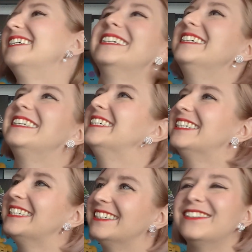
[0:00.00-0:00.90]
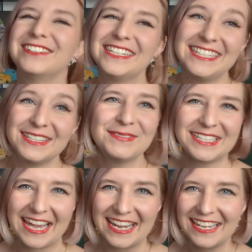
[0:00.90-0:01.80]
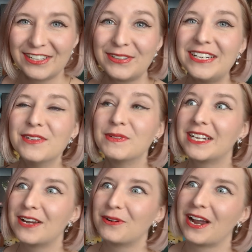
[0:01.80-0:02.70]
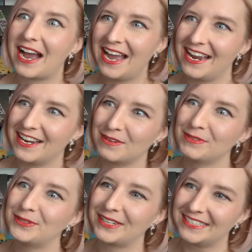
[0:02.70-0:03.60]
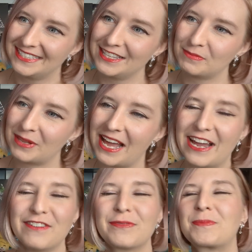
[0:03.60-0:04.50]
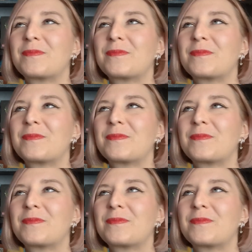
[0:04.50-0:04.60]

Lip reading: Oh, we need them to get here. We need them to get where I am so I can see them live.